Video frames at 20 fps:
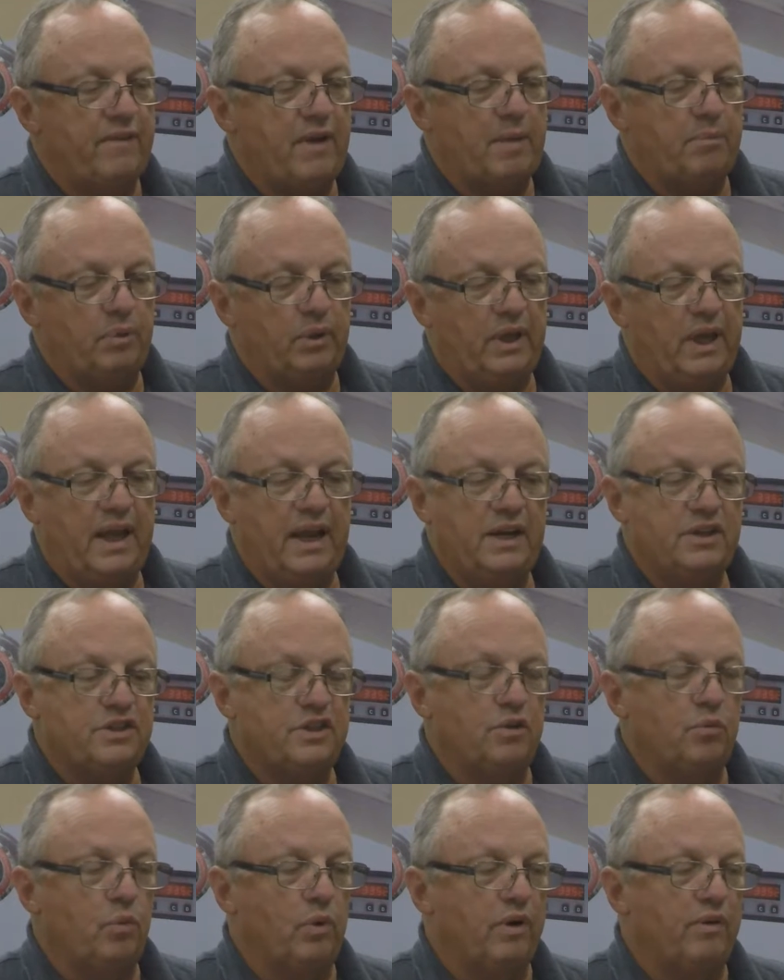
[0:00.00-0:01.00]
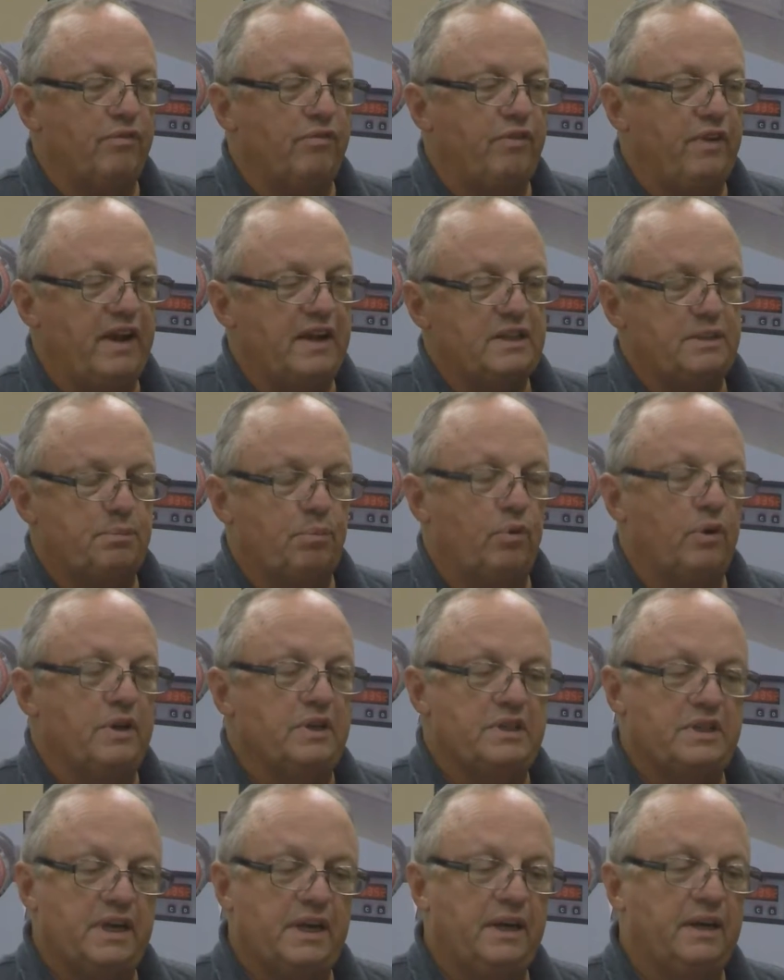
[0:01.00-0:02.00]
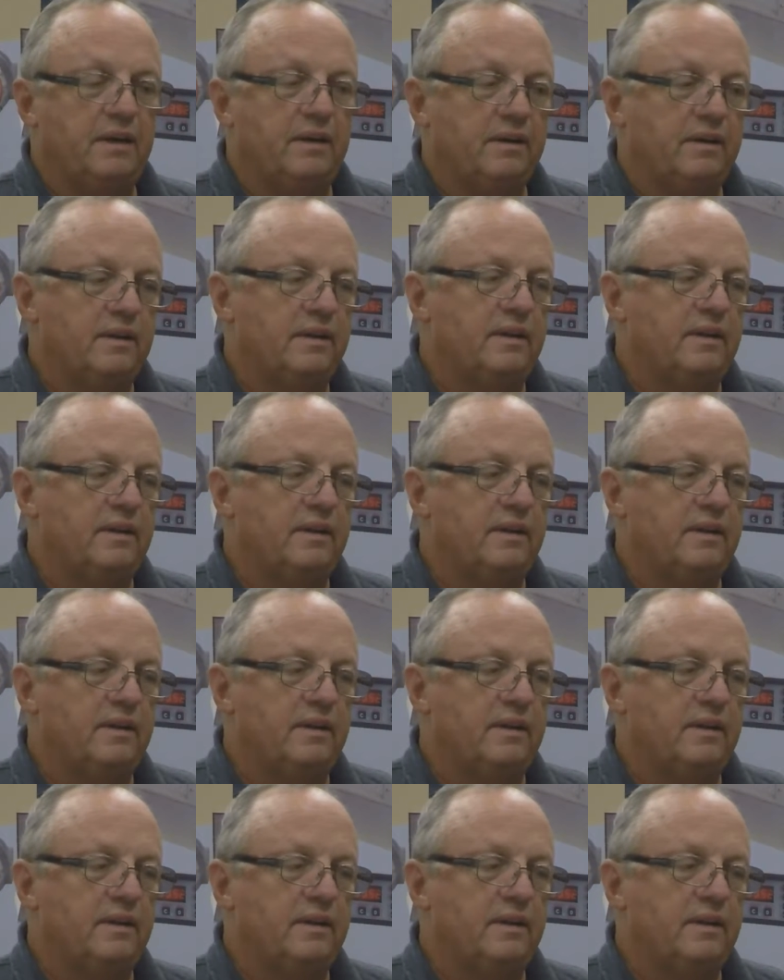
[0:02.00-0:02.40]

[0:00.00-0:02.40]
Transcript: application where fast printing